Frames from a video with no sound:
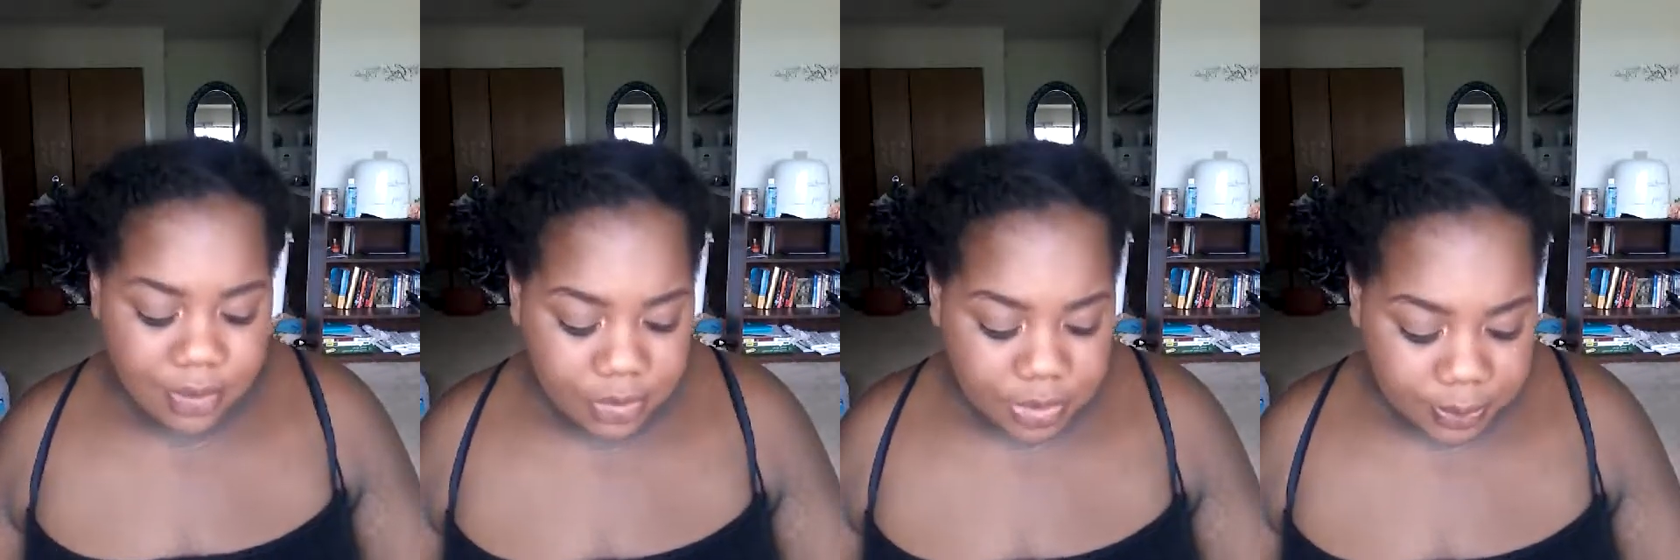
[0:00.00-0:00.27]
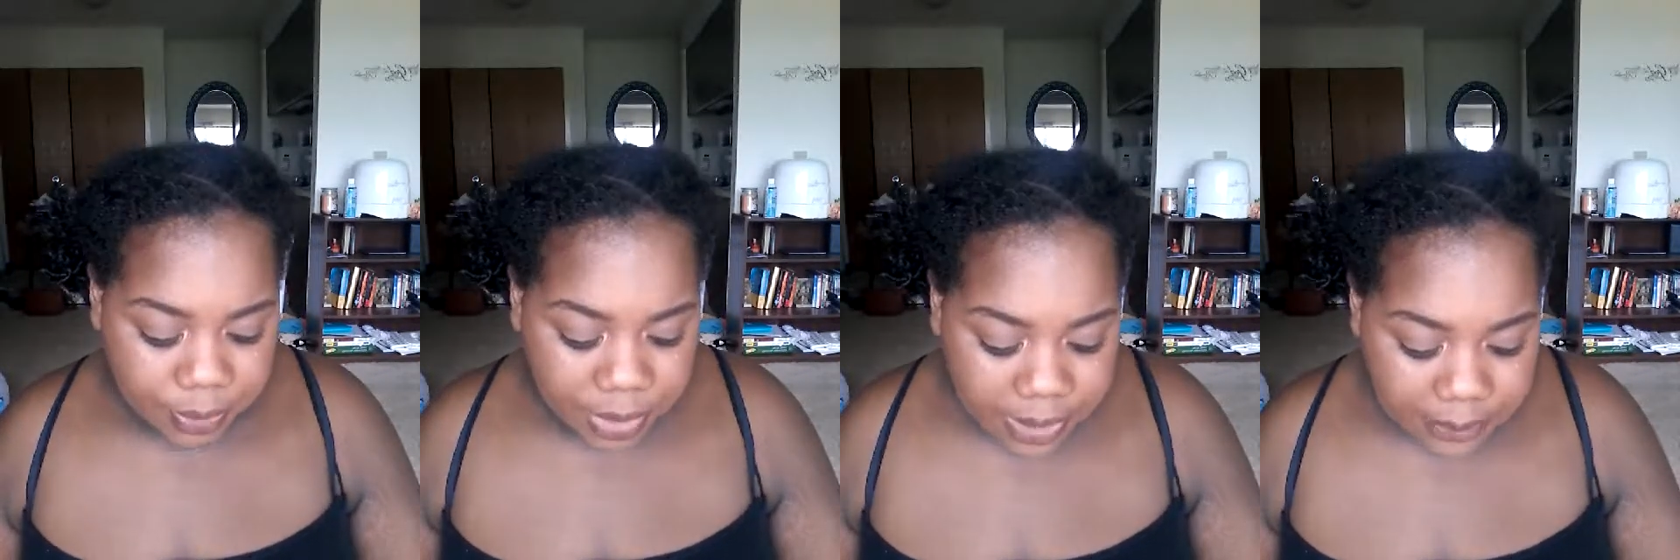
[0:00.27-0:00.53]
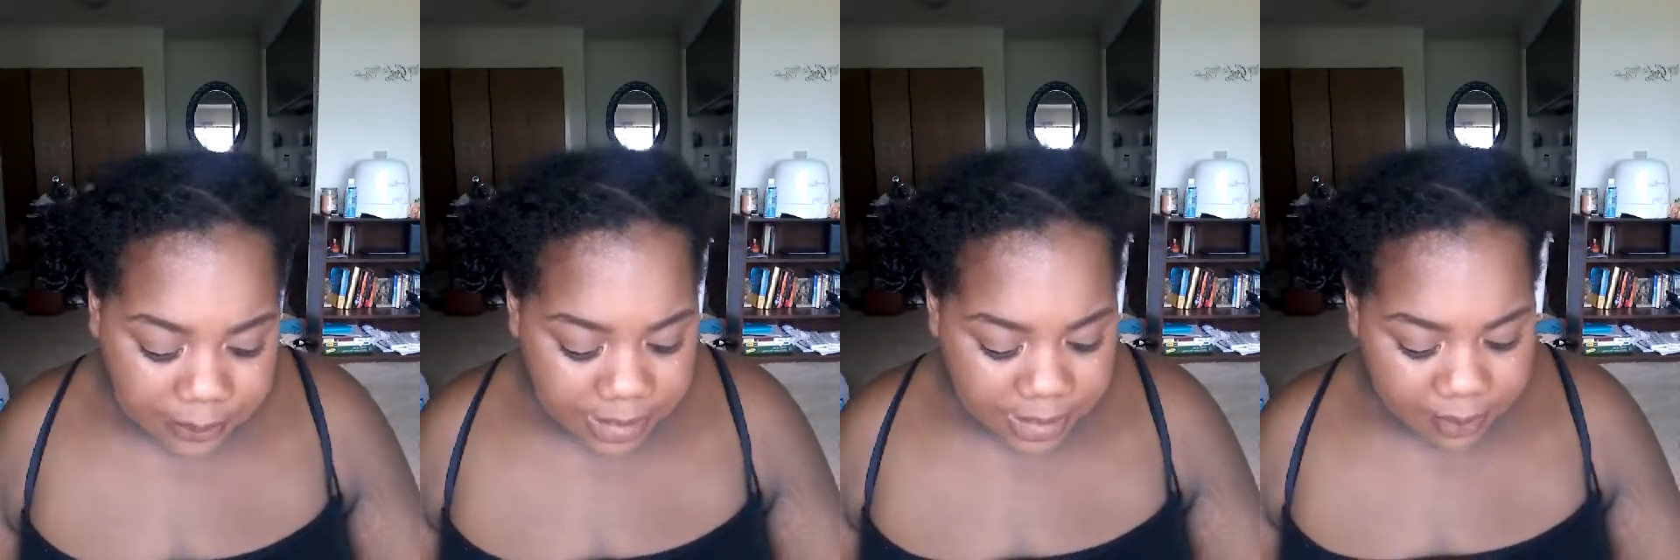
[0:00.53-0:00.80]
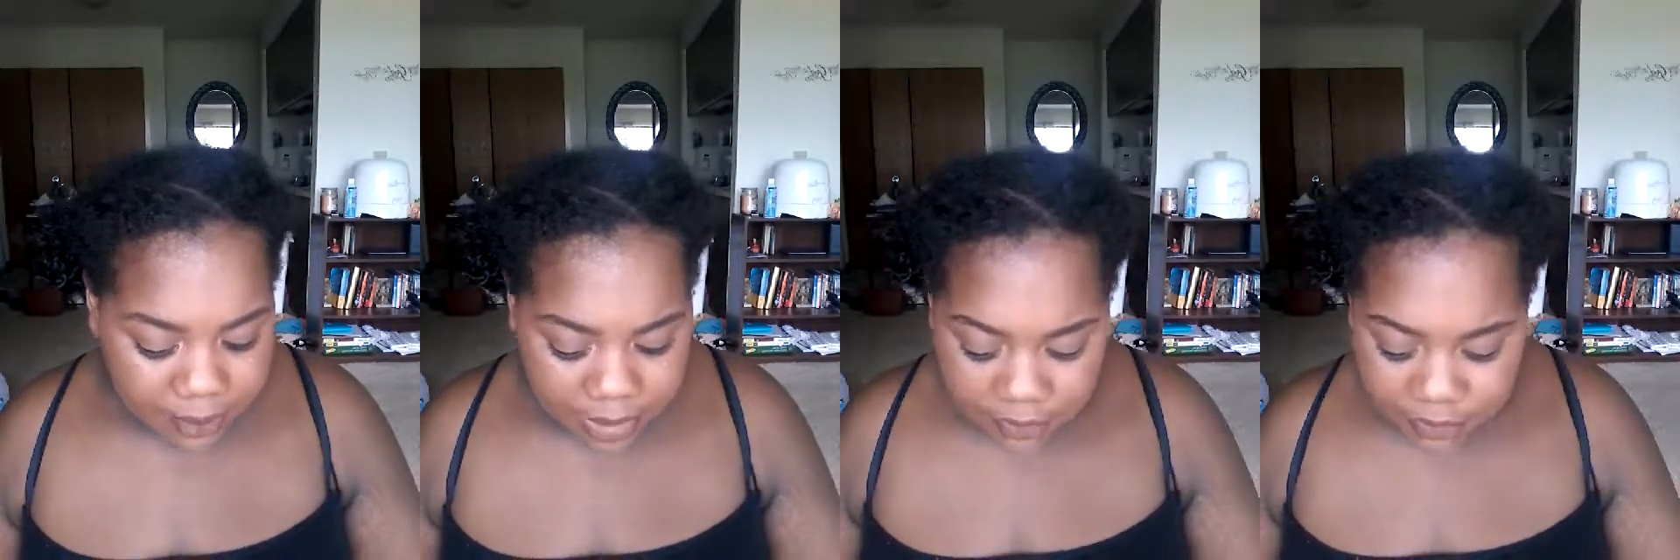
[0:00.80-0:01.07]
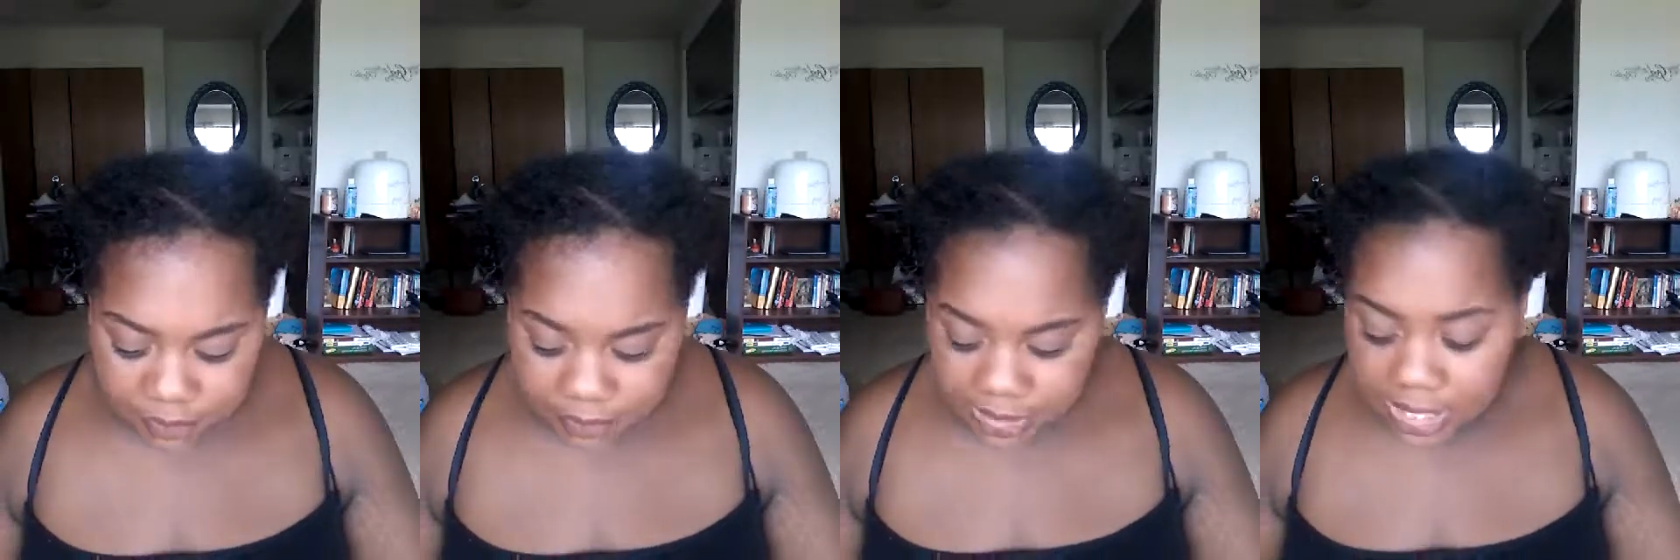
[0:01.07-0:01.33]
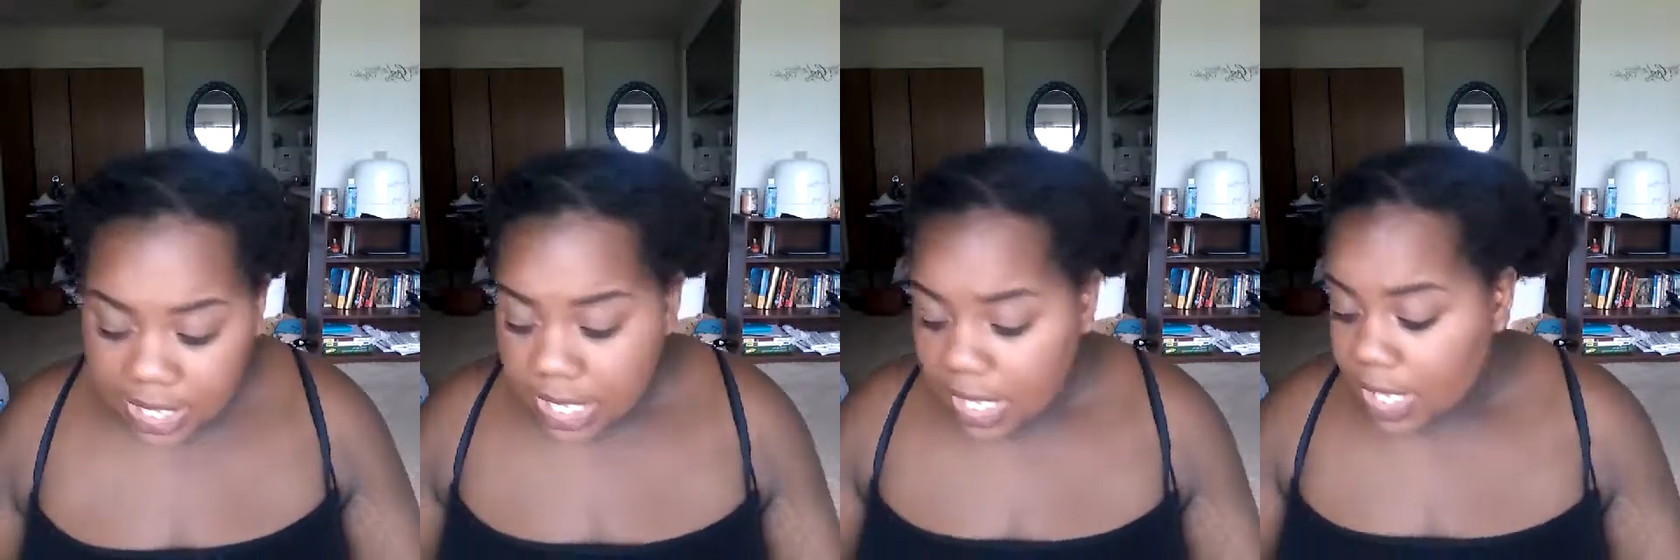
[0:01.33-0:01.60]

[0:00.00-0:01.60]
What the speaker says: who supported me and prayed for me.